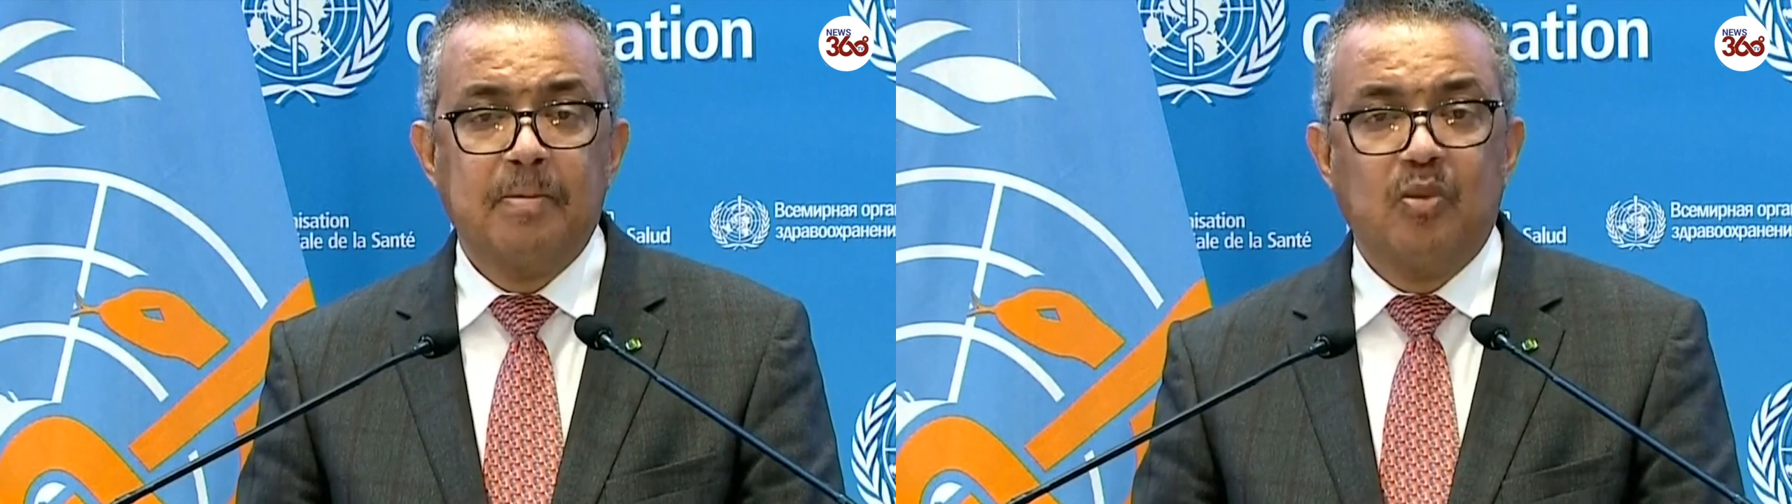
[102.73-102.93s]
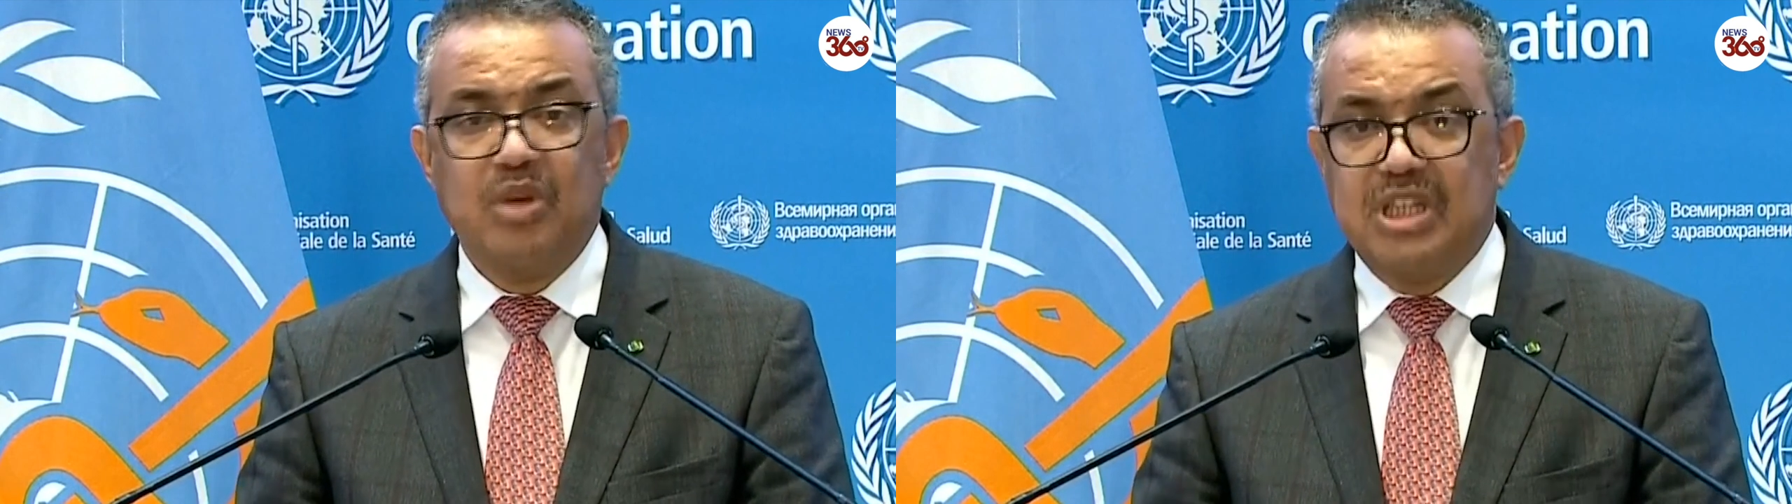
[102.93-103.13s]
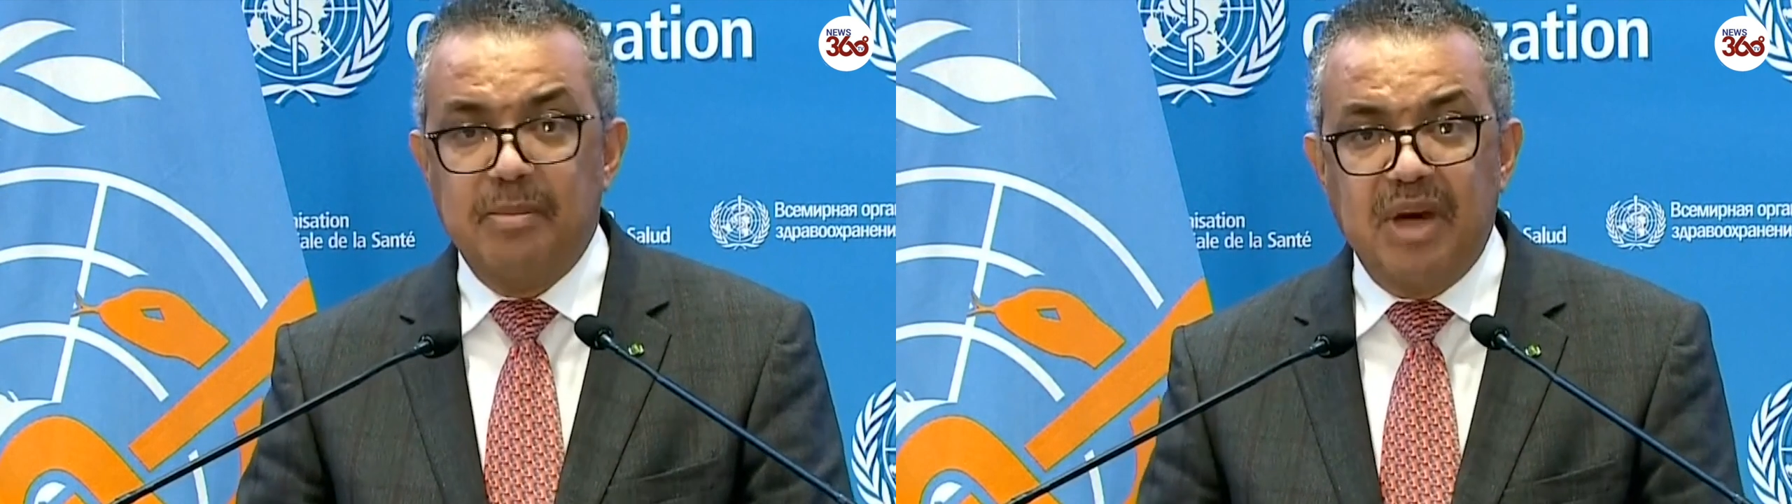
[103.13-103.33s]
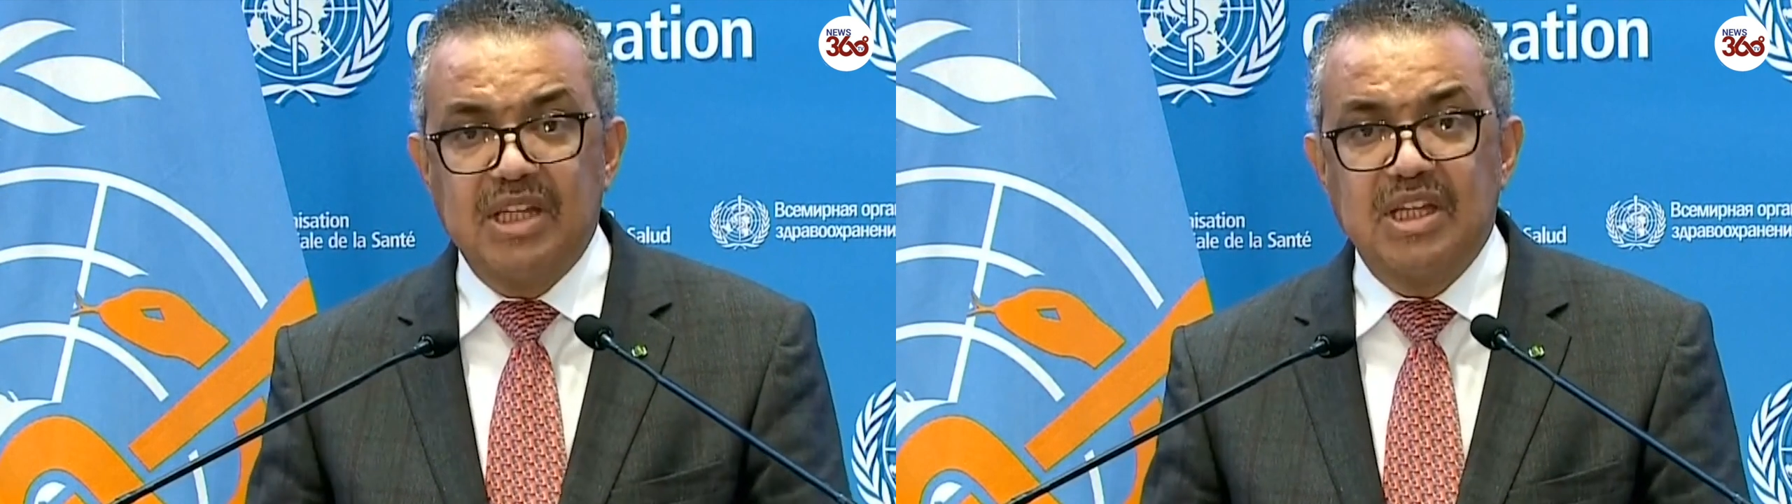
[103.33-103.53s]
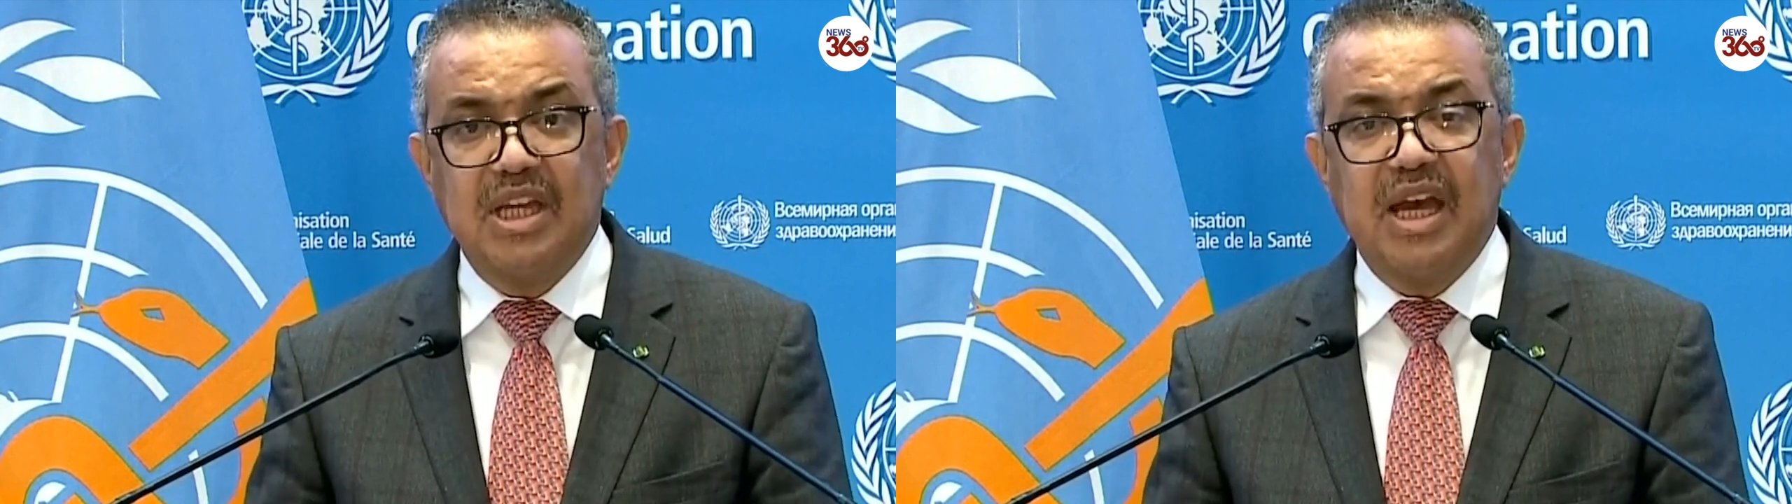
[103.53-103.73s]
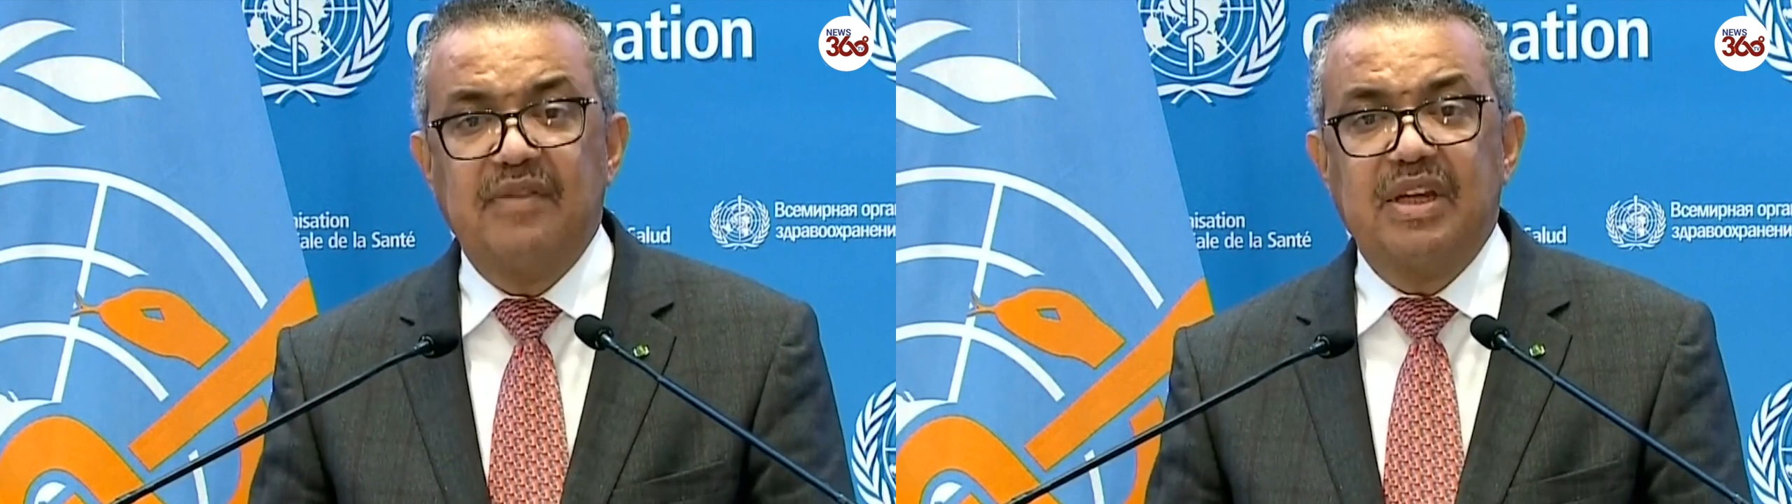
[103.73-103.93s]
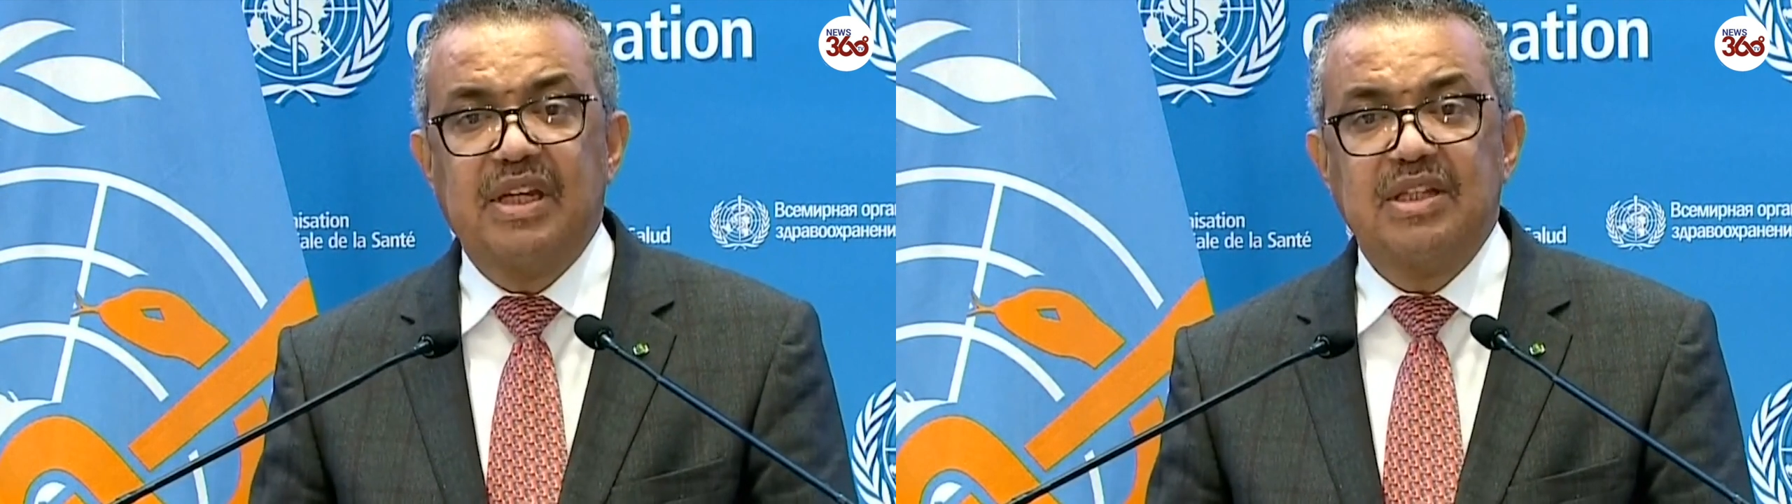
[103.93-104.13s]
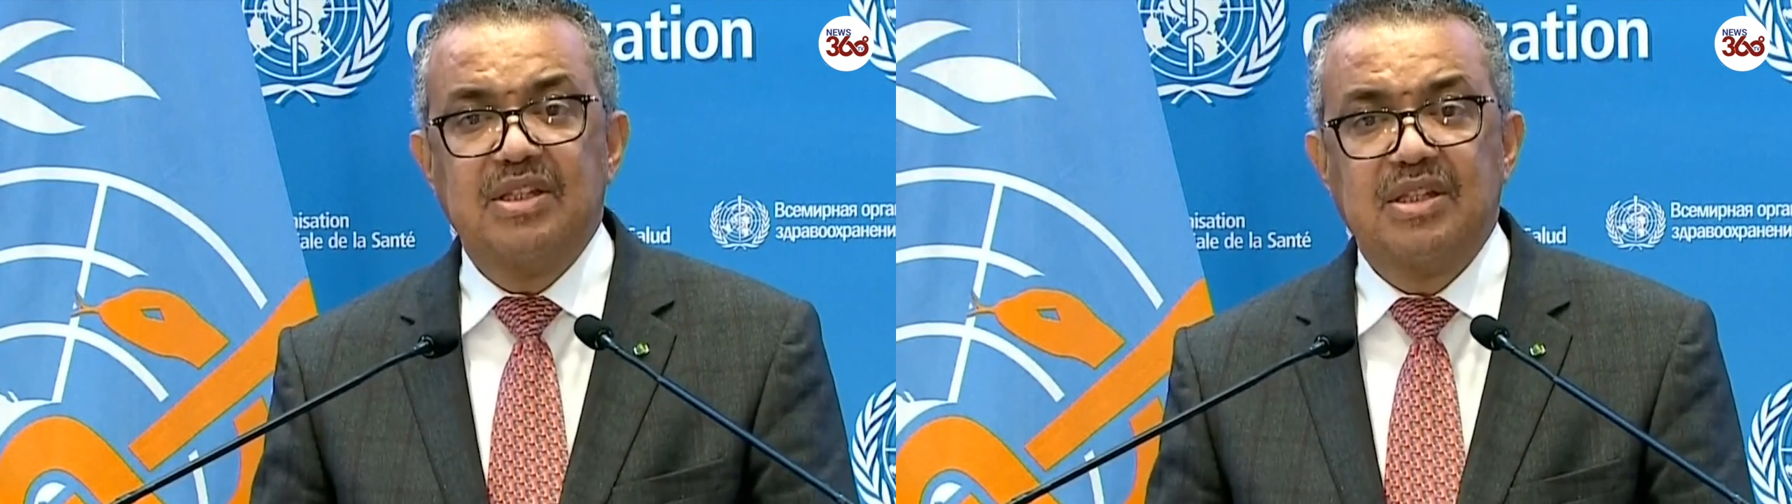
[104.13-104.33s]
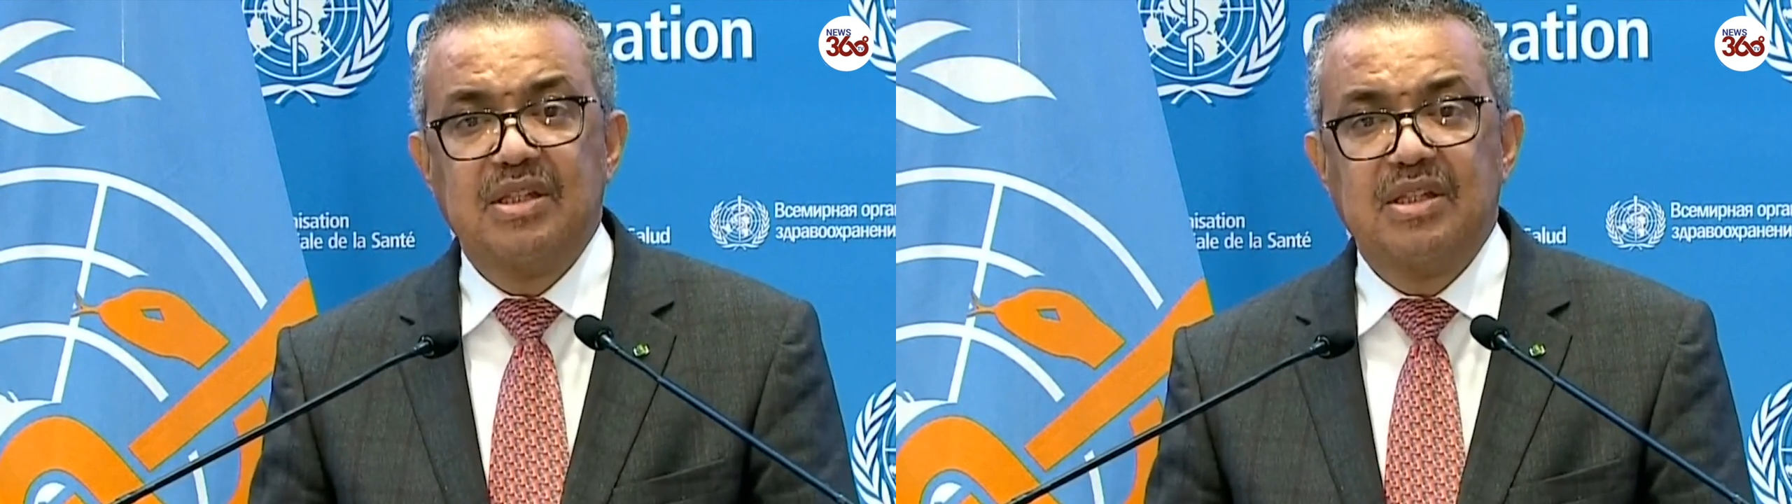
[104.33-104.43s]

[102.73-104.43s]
With emerging evidence